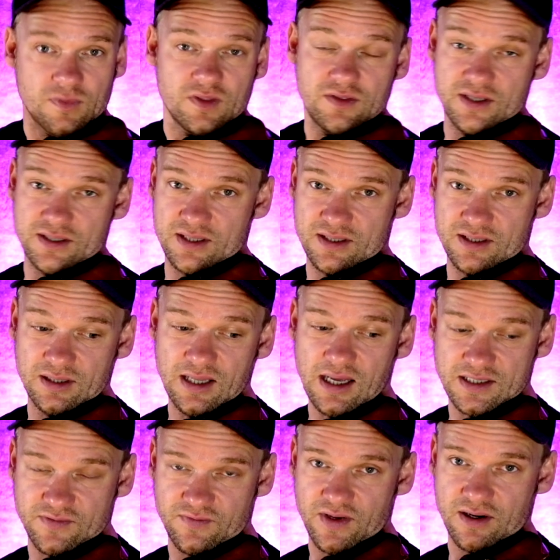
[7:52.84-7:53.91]
This is the
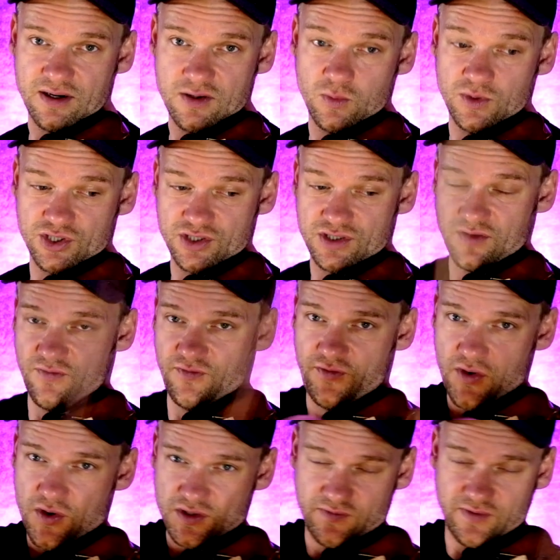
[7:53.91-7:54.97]
last finger, which is the
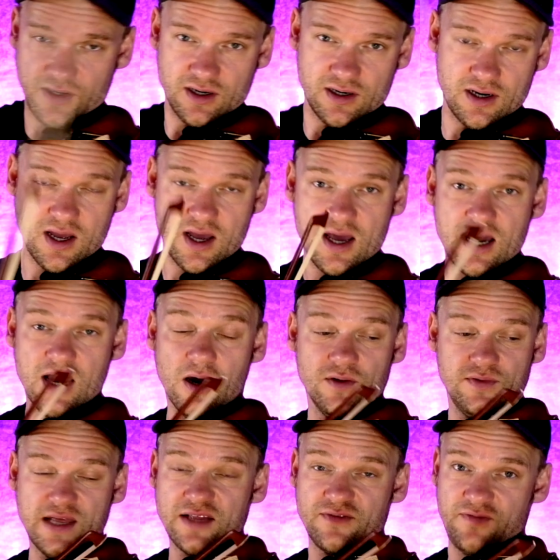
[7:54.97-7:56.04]
first finger. On
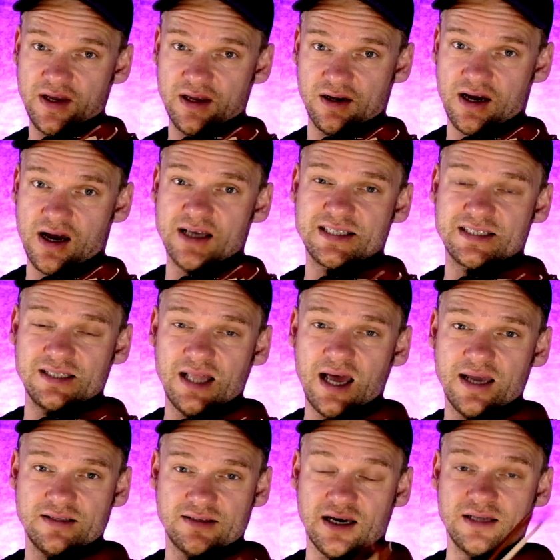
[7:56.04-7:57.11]
that finger, I
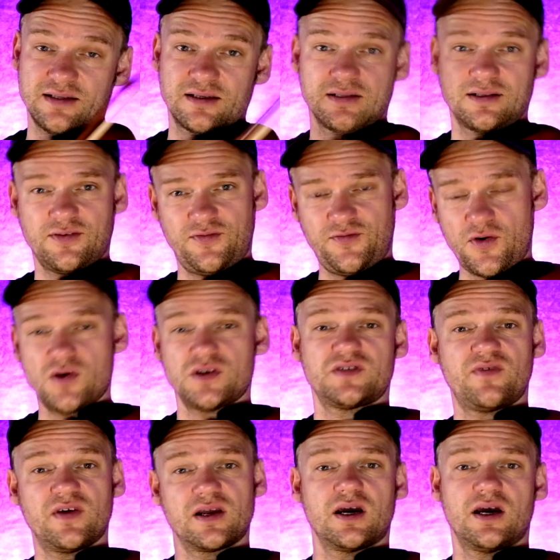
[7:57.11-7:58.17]
slide until the first
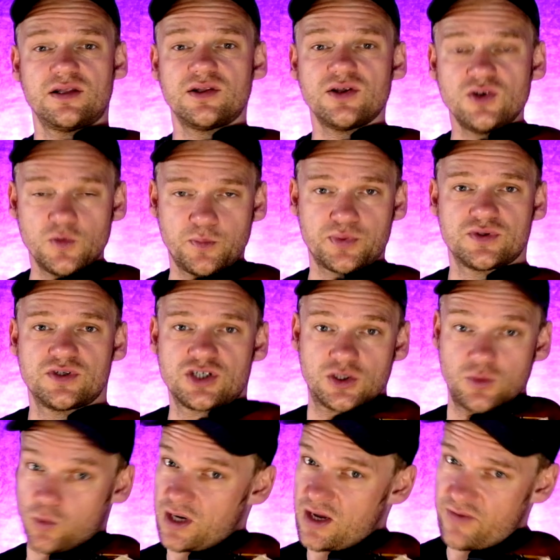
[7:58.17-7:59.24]
finger in the new
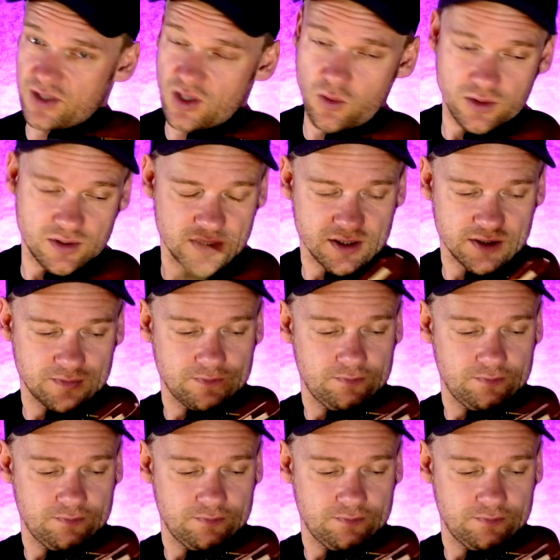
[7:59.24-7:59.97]
position, whatever note it is.